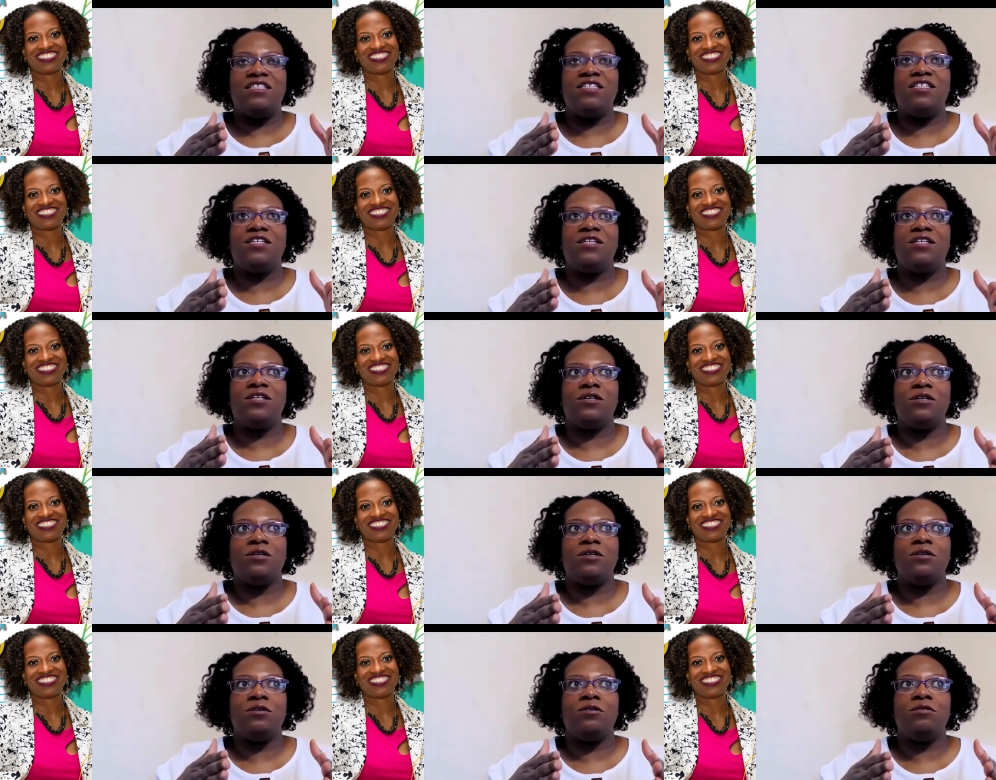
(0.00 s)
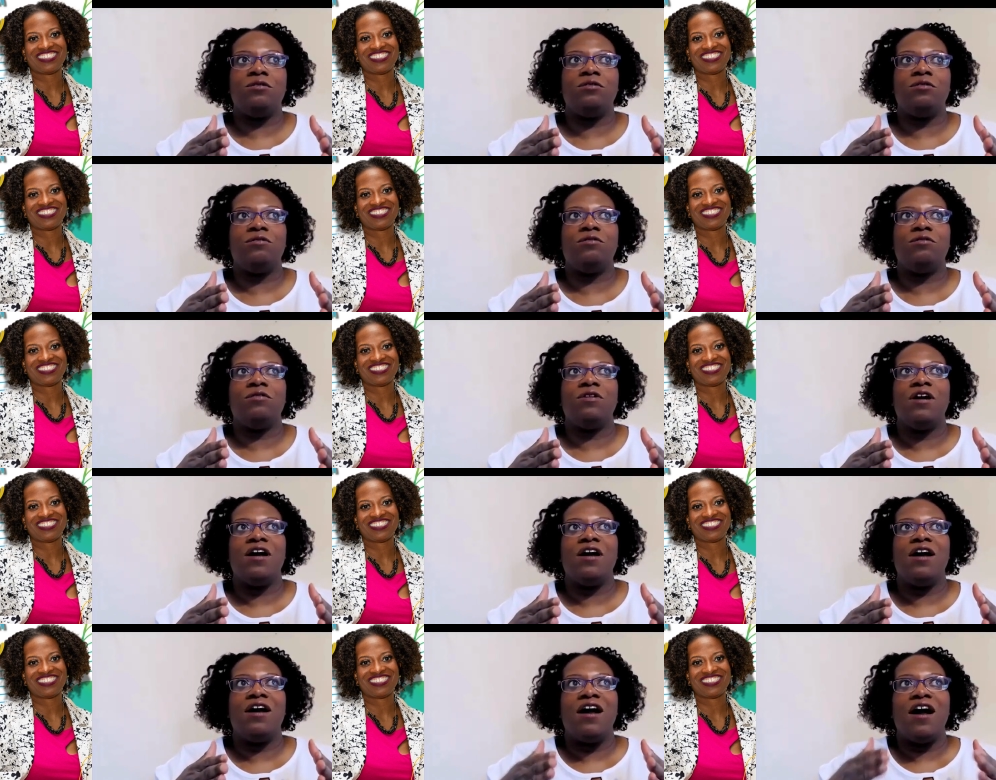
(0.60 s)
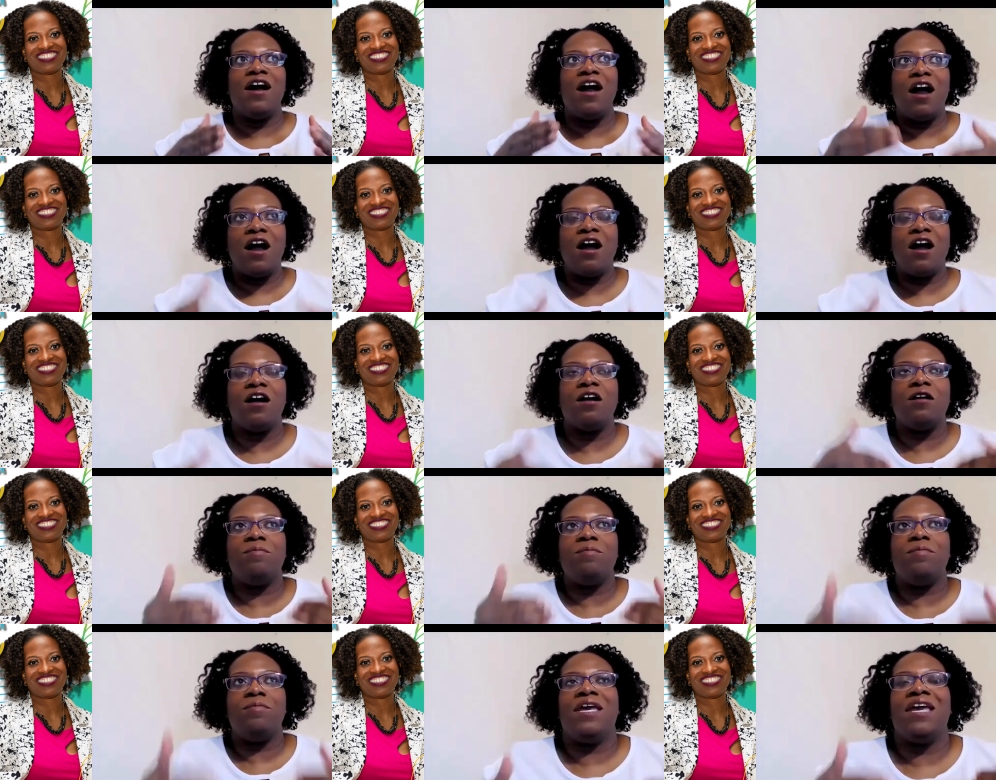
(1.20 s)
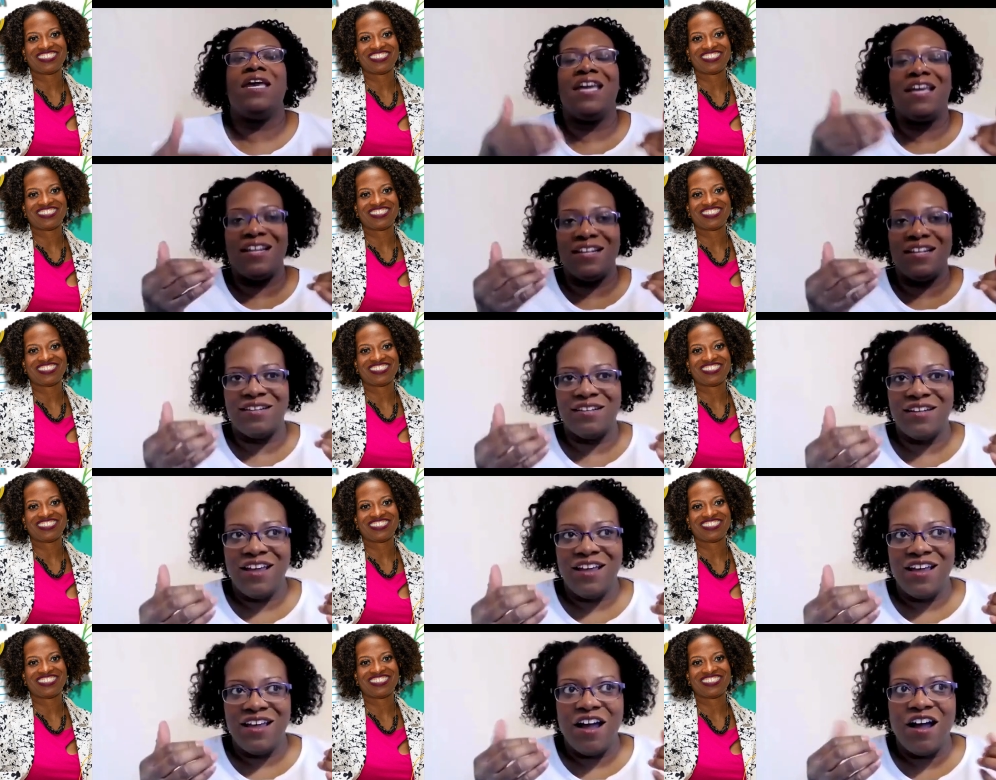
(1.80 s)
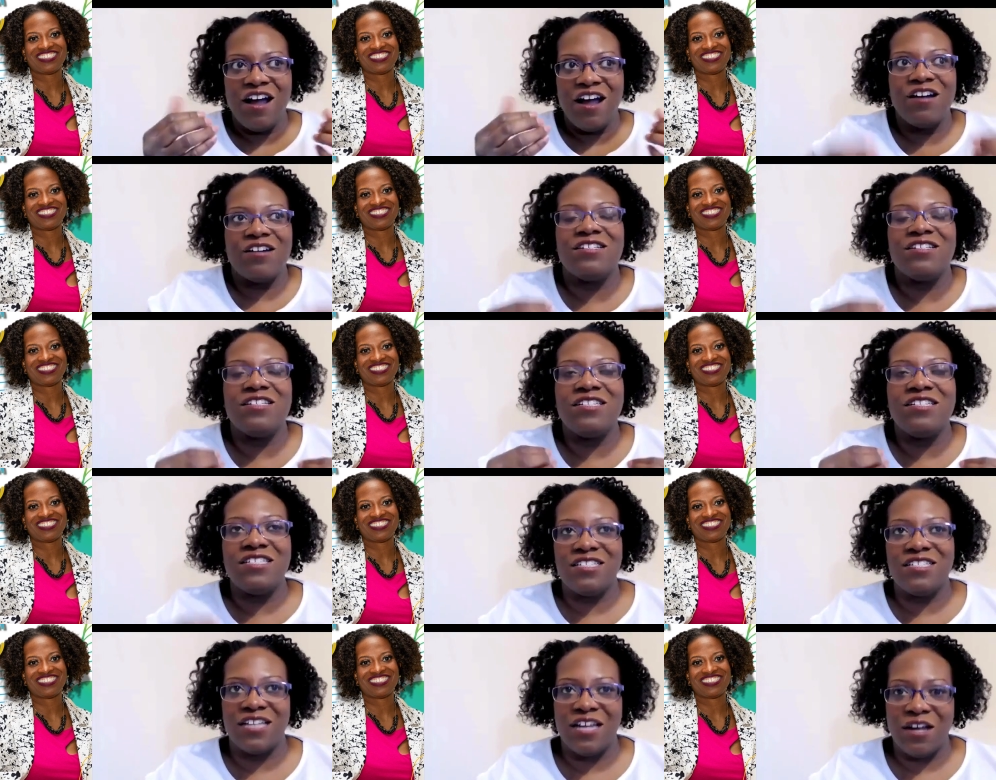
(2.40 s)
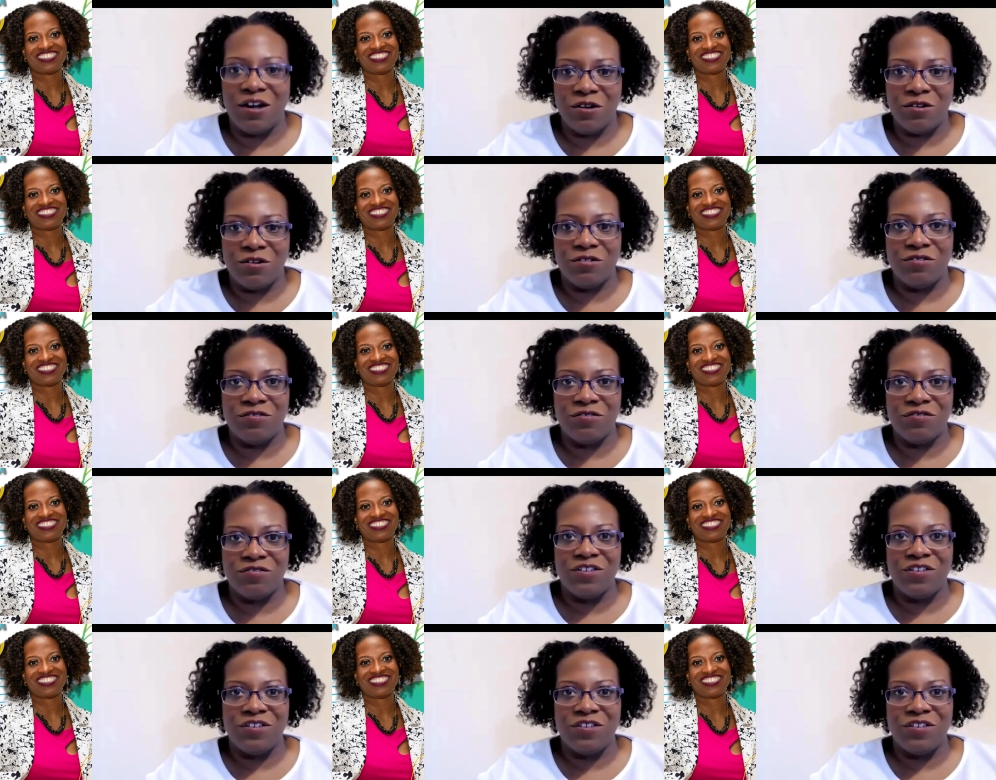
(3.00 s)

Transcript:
Speaker 1: to her being herself.